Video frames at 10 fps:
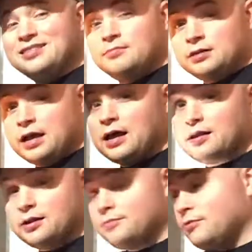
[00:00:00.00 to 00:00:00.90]

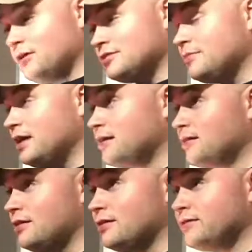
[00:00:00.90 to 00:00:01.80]
Gottlieb was making the
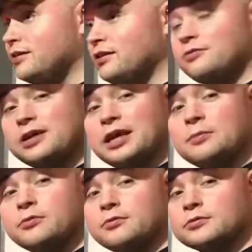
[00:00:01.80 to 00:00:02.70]
Nintendo
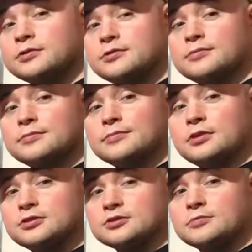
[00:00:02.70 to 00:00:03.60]
tables, the
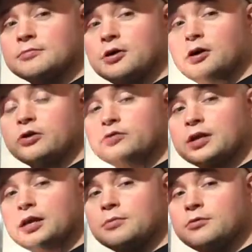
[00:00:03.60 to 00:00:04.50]
Super Mario
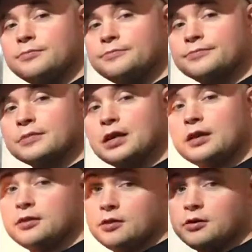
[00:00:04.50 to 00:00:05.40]
table and
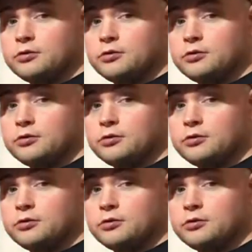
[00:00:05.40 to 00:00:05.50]
the little